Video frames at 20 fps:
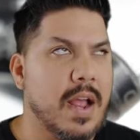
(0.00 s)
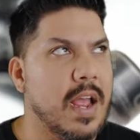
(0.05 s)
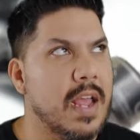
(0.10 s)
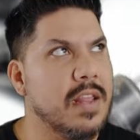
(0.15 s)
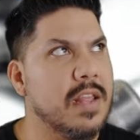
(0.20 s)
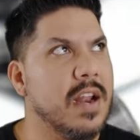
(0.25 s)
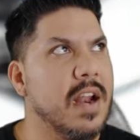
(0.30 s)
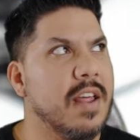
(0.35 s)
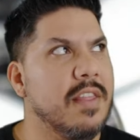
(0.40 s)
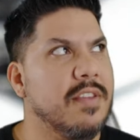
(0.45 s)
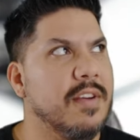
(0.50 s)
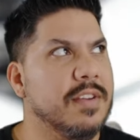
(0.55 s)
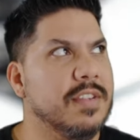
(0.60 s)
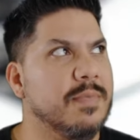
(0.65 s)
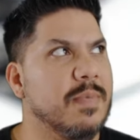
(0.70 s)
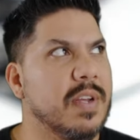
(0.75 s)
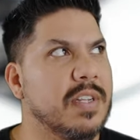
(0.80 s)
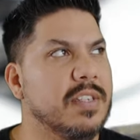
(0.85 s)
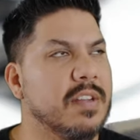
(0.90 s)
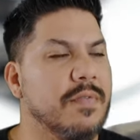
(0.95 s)
And then I thought
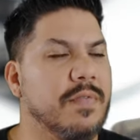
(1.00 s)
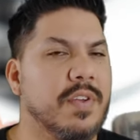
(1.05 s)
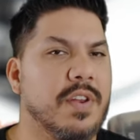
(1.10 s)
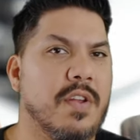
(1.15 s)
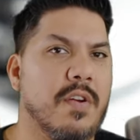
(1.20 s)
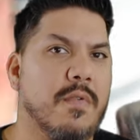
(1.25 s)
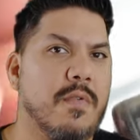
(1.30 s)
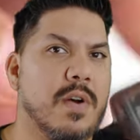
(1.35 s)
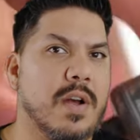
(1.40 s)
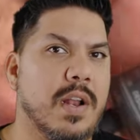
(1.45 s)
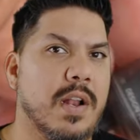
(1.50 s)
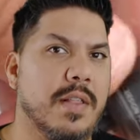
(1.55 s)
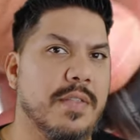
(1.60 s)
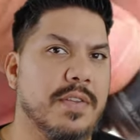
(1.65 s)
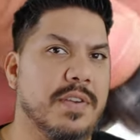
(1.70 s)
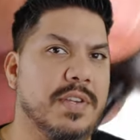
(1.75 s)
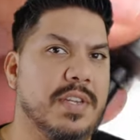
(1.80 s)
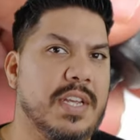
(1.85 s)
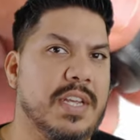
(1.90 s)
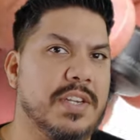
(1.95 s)
to myself, you know what?
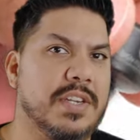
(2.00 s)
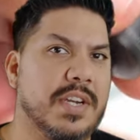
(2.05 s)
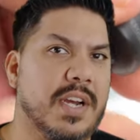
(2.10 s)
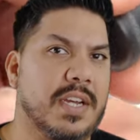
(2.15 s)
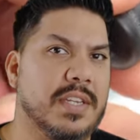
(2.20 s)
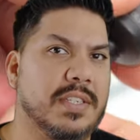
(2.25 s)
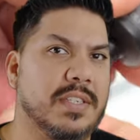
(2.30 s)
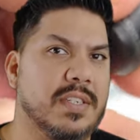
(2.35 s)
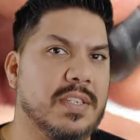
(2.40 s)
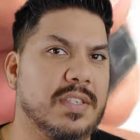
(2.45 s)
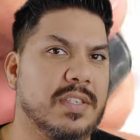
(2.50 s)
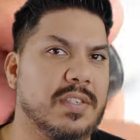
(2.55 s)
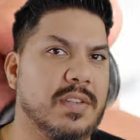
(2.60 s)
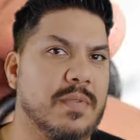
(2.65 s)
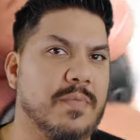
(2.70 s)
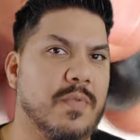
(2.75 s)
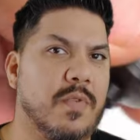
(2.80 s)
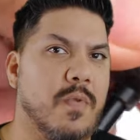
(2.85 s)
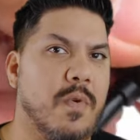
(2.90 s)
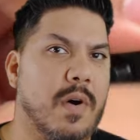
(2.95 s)
The DJI
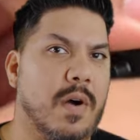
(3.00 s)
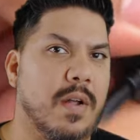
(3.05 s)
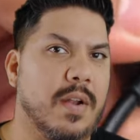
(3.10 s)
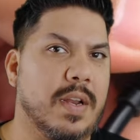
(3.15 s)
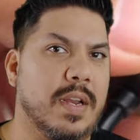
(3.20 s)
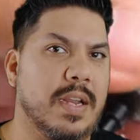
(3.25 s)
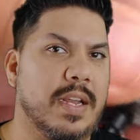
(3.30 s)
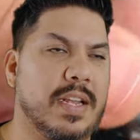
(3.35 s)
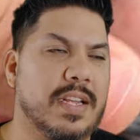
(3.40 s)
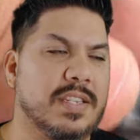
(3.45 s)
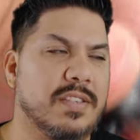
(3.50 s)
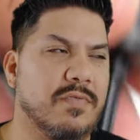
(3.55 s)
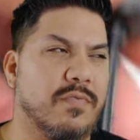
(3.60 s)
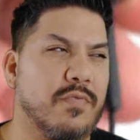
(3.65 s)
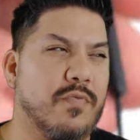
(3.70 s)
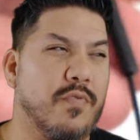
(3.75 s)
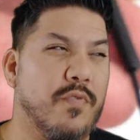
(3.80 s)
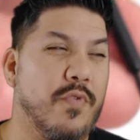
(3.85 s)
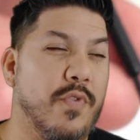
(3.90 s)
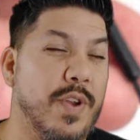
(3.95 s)
system quality is
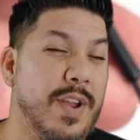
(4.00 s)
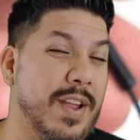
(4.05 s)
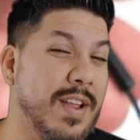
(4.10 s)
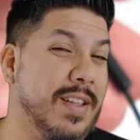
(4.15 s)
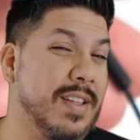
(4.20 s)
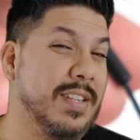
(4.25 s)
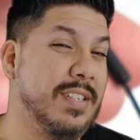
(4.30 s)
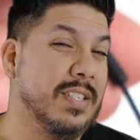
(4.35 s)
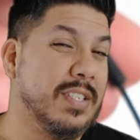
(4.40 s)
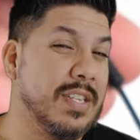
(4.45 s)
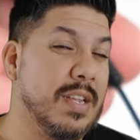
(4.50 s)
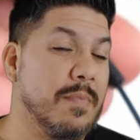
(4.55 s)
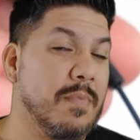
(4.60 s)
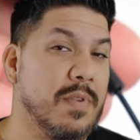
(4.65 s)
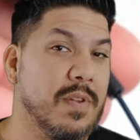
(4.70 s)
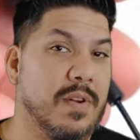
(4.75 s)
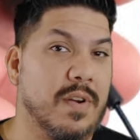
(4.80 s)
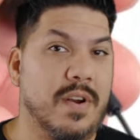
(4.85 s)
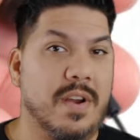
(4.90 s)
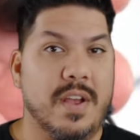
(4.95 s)
really
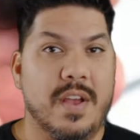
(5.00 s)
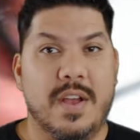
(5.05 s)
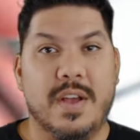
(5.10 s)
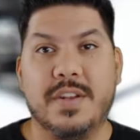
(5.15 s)
similar